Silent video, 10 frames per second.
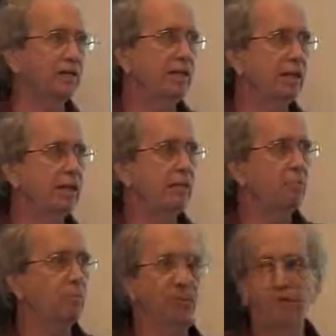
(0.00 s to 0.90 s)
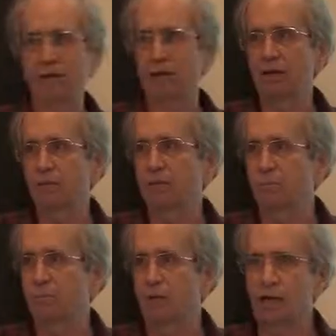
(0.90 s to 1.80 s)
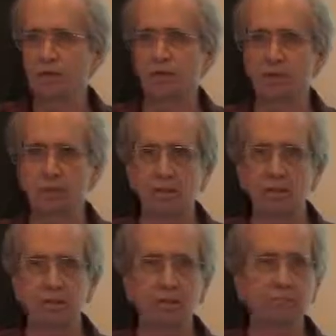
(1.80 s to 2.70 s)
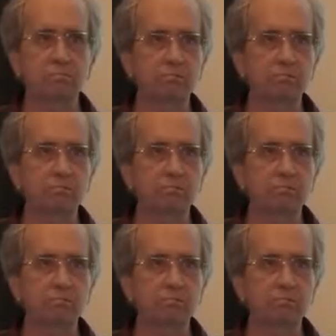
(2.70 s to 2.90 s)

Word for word: name that some guys in Italy